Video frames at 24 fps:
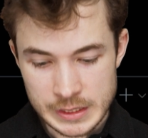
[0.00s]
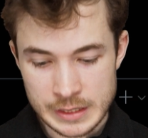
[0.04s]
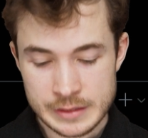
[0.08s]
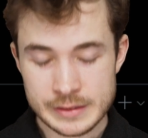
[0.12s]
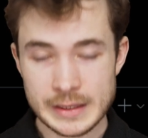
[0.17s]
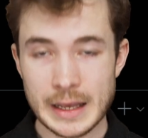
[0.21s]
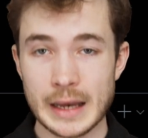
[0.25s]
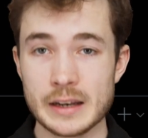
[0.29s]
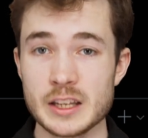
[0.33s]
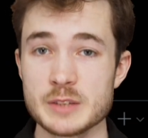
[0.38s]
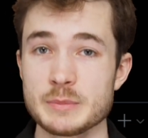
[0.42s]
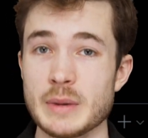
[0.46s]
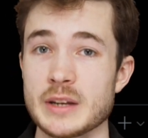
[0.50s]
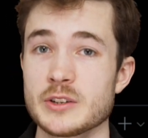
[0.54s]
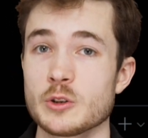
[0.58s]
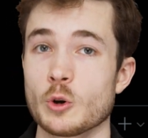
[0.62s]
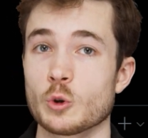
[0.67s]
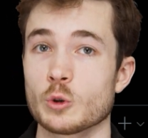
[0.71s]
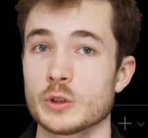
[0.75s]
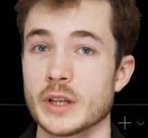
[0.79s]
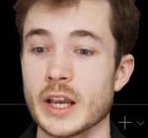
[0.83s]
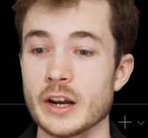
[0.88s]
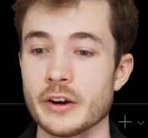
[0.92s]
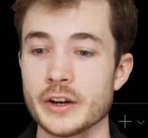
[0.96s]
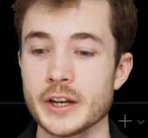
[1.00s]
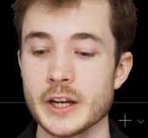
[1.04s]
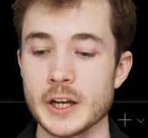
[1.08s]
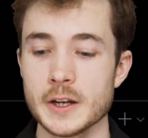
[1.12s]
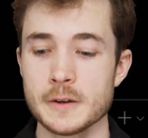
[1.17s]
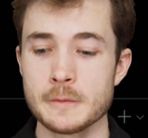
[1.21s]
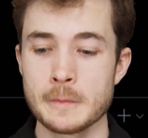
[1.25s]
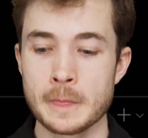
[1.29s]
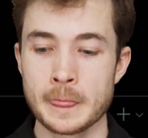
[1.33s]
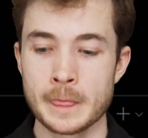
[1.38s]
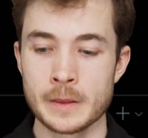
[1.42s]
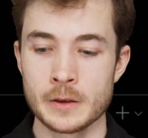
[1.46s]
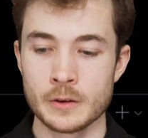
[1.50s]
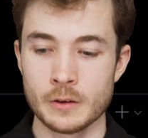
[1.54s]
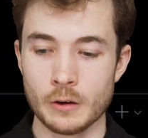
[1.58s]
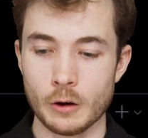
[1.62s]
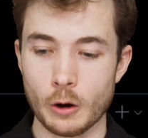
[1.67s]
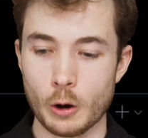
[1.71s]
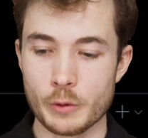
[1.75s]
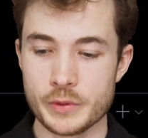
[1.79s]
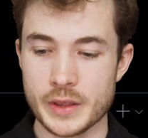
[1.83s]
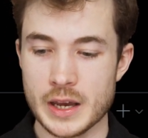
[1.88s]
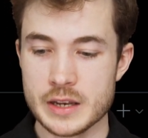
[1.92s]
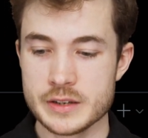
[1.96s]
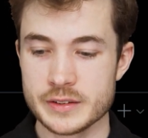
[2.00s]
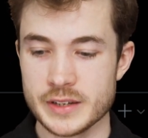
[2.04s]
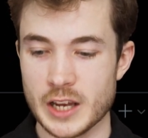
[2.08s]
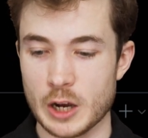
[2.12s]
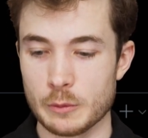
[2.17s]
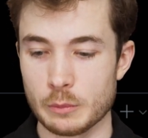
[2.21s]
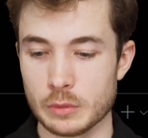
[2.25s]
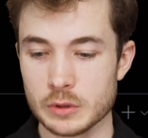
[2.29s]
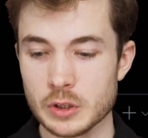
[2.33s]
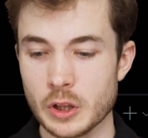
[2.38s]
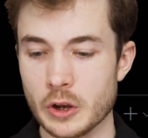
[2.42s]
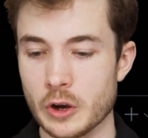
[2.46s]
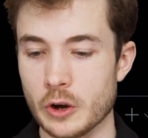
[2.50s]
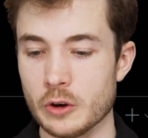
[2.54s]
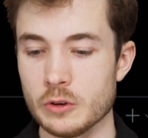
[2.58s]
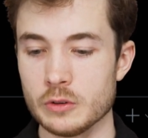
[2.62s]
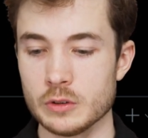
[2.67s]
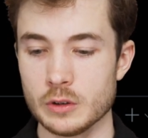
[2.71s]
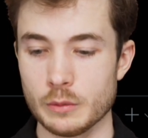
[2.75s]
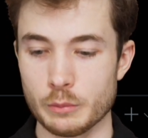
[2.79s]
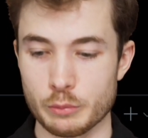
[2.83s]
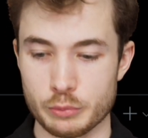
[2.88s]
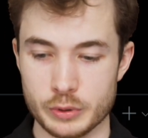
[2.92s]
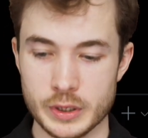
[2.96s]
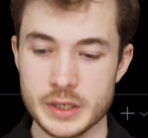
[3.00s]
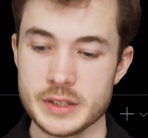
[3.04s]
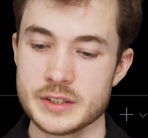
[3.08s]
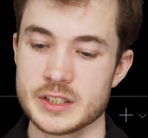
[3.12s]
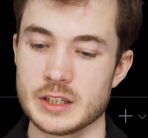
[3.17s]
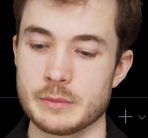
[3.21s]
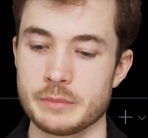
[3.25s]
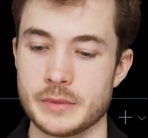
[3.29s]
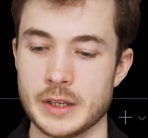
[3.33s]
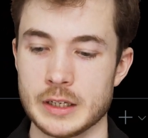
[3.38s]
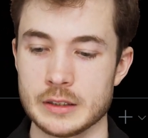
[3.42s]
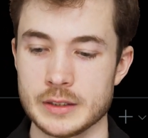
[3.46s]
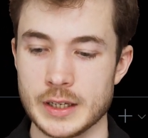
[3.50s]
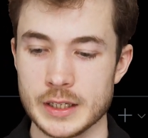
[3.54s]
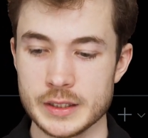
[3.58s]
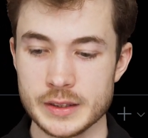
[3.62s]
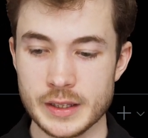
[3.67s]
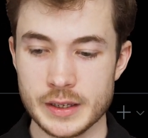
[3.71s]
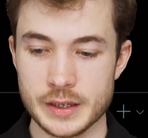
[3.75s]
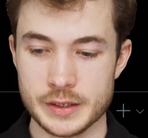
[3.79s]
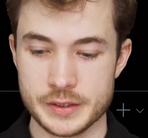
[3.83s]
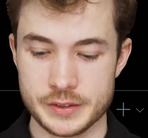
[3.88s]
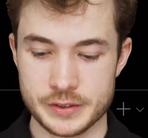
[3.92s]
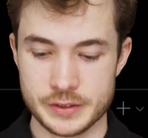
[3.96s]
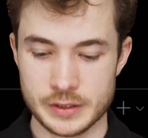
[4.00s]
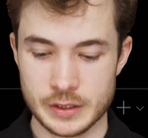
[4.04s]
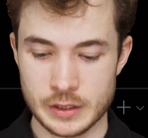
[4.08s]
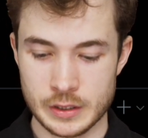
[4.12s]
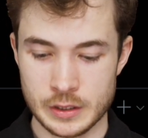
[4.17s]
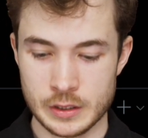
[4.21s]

That is my total area. I'll then down below print something like this.